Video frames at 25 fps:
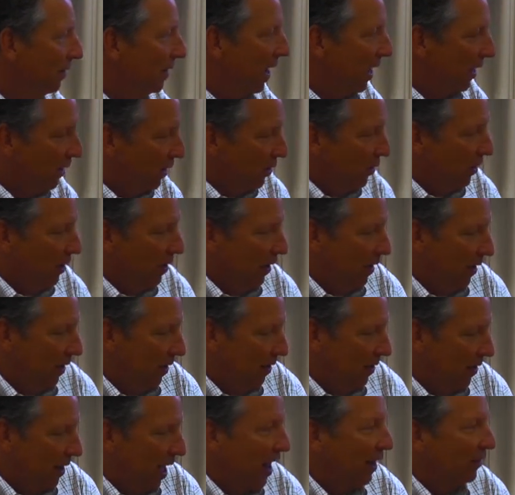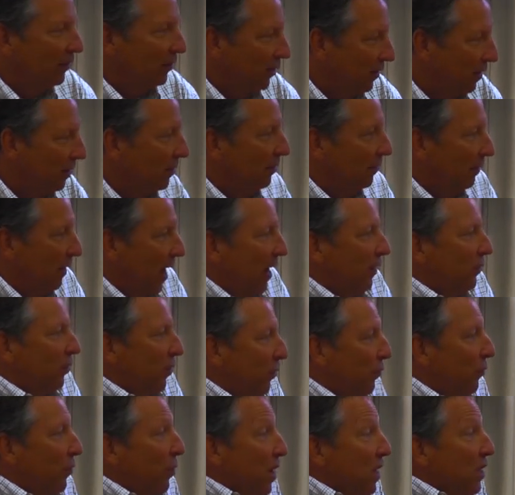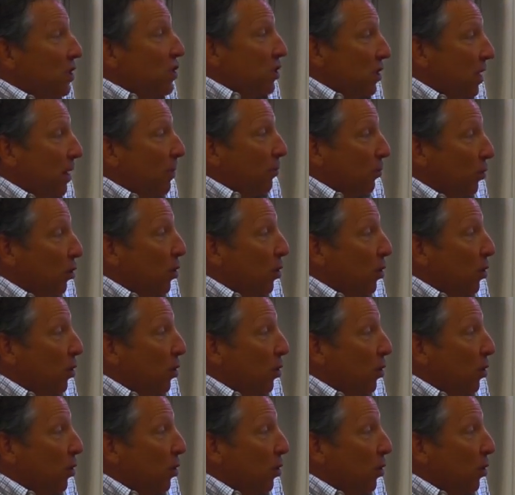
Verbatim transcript: And, and that's, a, that's a friendship